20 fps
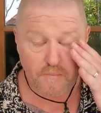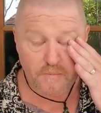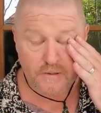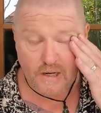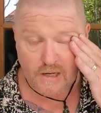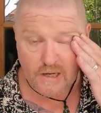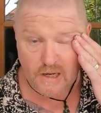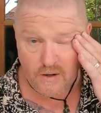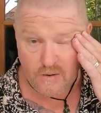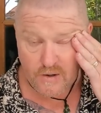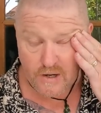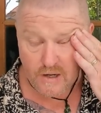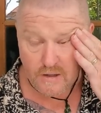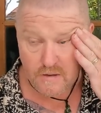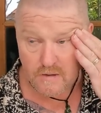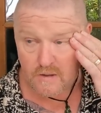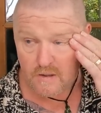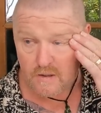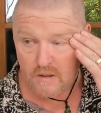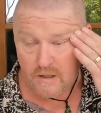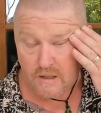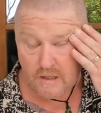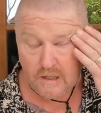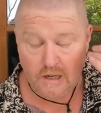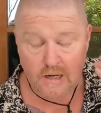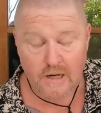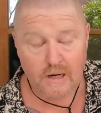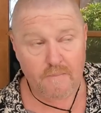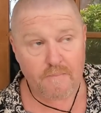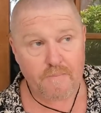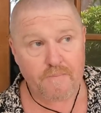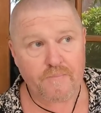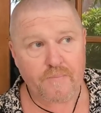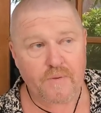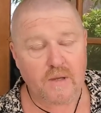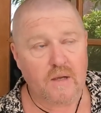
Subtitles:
deck area, and